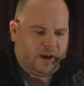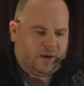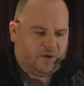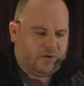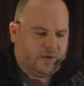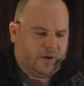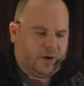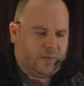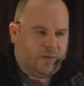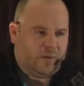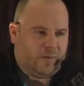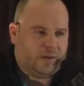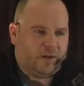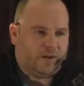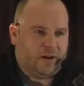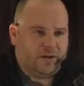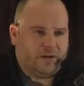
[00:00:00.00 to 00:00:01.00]
Android
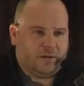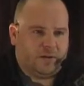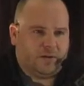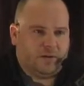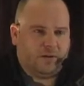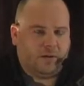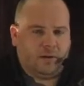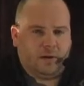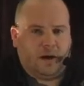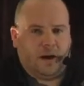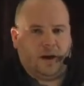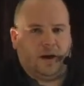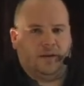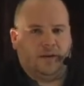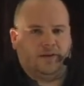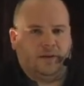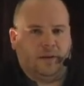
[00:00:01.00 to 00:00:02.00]
implementation
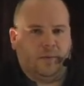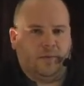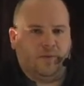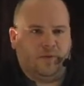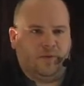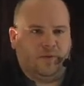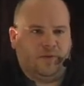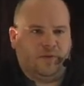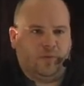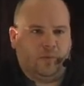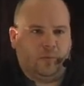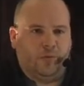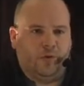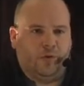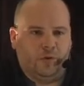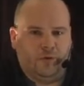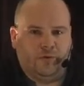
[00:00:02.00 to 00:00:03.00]
has an opportunity to
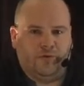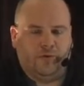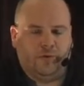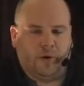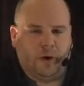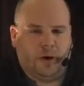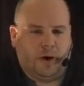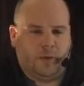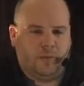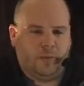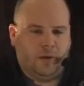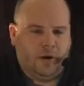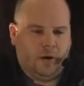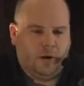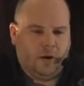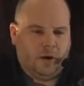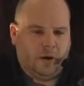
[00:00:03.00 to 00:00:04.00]
improve.
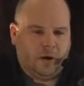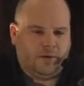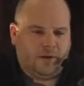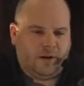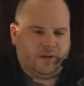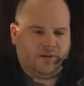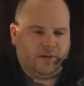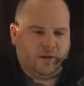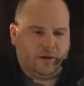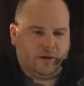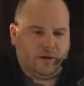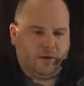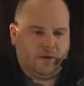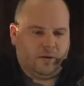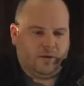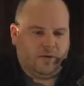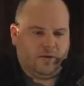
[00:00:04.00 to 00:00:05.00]
I think
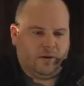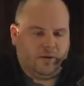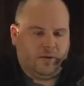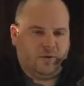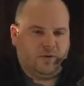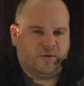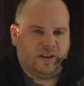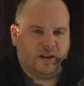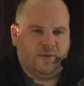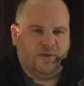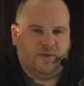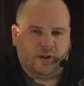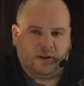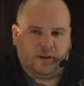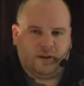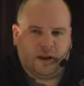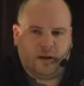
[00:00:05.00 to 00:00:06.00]
the new seed
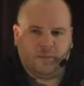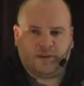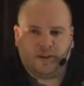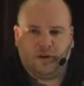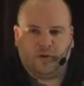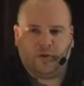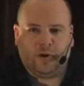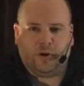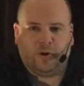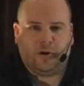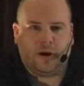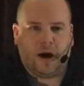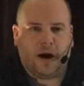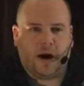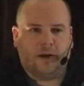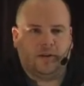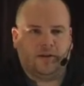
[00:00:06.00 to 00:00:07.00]
funding that Appcelerator
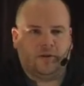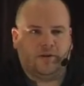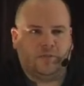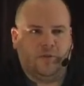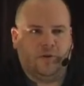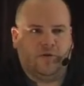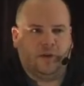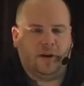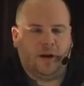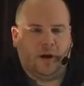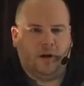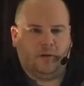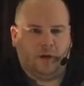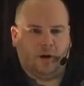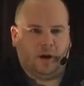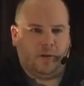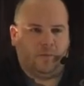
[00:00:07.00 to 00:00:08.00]
got is moving
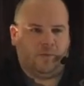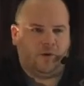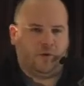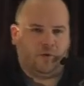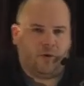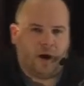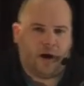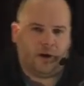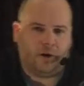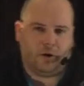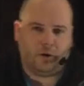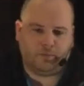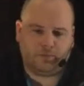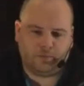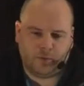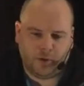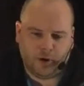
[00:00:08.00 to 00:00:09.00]
out the
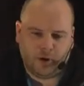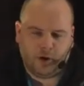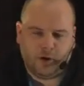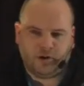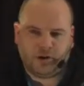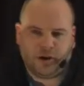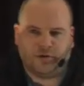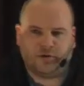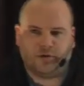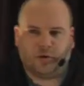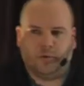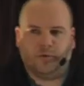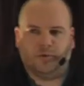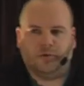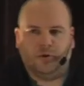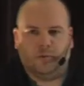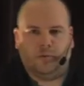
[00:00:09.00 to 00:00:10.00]
Rhino JavaScript
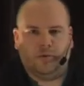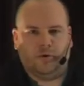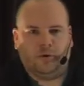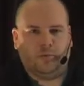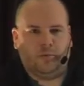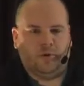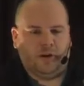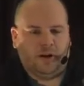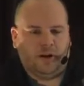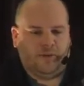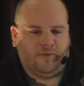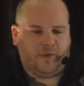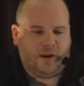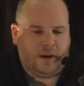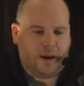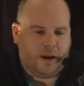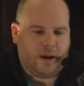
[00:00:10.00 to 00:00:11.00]
interpreter to Queen
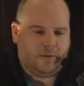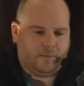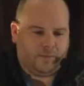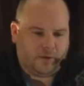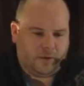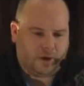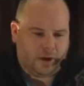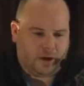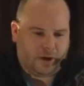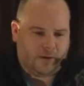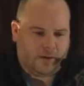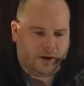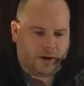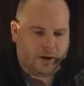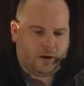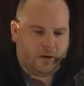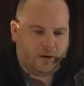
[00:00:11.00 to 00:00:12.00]
V8,
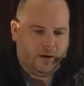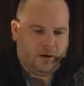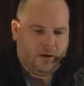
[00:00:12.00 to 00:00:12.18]
and